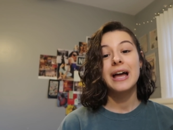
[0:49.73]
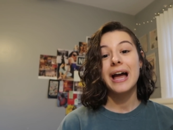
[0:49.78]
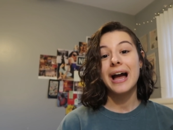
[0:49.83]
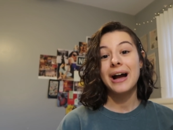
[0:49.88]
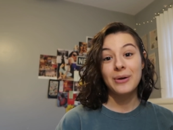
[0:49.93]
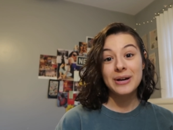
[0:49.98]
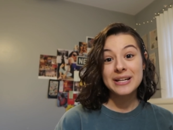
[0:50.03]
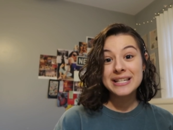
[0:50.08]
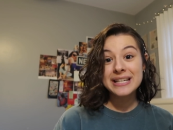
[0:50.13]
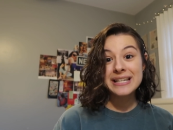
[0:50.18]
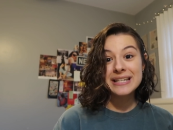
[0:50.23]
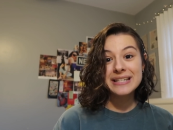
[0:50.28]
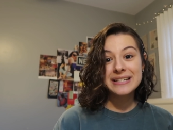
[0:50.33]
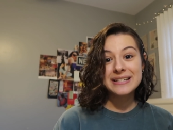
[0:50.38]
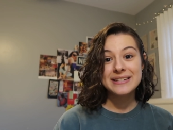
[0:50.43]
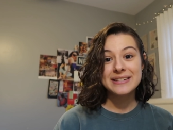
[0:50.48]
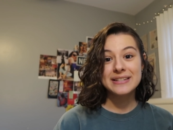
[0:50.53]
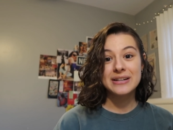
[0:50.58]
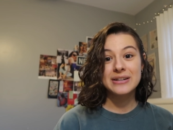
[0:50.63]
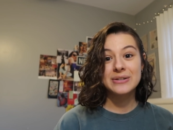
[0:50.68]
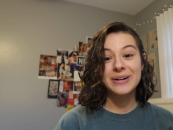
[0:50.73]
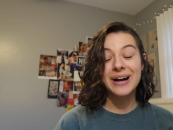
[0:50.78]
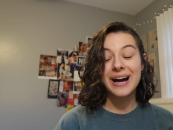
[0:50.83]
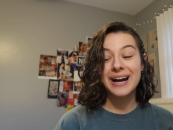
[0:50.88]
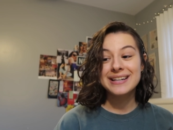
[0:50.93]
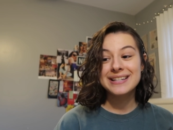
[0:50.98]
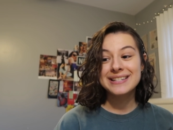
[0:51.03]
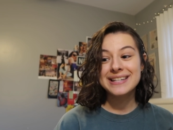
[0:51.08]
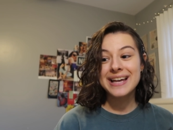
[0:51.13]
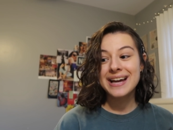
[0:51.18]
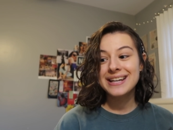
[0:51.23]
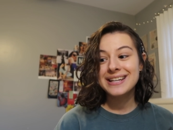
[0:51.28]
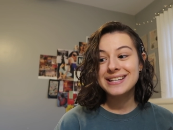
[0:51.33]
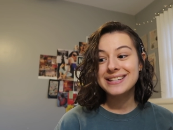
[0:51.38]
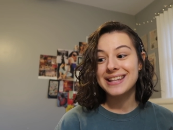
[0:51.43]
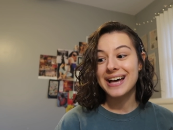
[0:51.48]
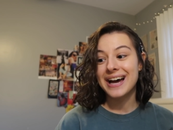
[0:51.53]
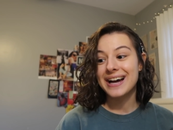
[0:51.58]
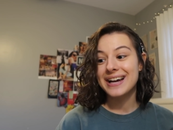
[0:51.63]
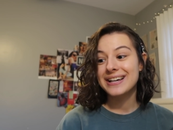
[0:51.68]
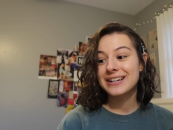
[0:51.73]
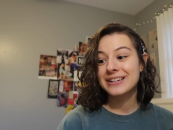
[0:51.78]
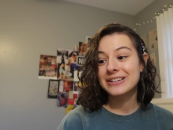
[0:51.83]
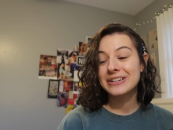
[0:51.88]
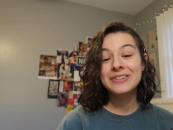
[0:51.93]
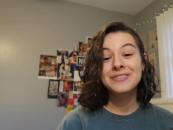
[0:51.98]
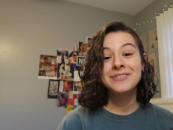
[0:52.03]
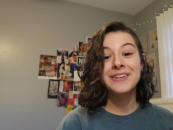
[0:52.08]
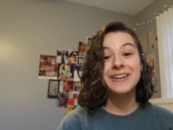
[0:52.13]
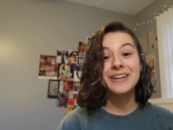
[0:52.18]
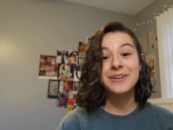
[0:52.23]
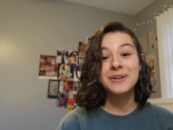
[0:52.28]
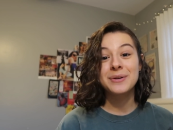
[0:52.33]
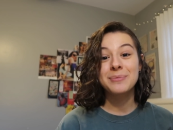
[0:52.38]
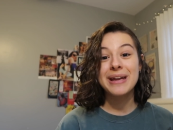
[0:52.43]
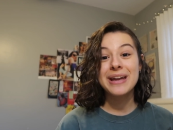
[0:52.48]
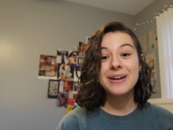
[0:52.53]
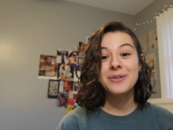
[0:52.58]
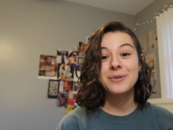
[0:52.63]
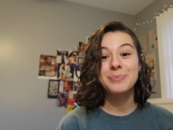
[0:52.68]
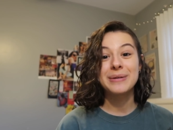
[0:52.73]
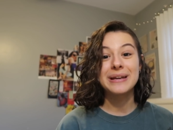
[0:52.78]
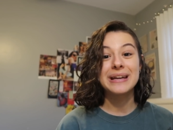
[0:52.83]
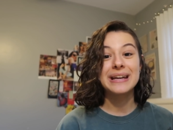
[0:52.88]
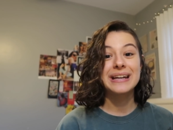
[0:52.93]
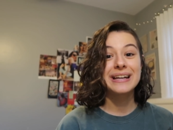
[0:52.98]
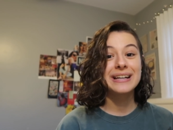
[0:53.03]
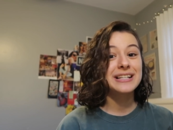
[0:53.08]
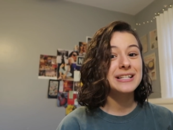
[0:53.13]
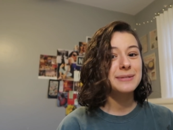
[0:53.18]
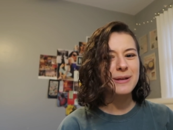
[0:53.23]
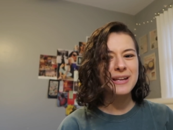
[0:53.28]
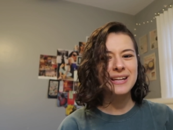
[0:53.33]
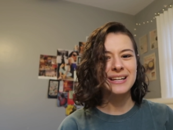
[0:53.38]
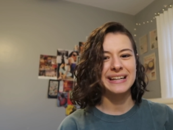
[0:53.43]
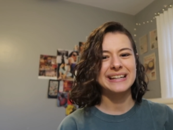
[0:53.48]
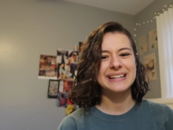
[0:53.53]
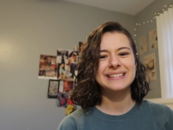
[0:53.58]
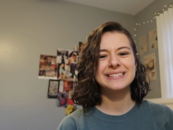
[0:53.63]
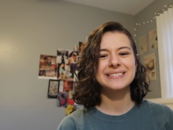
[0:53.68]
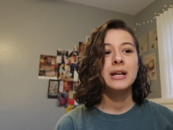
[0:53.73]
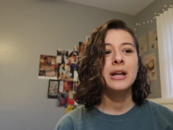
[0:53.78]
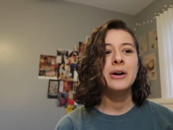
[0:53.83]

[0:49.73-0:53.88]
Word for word: how I did it, so I decided that a good video to make would be explaining it.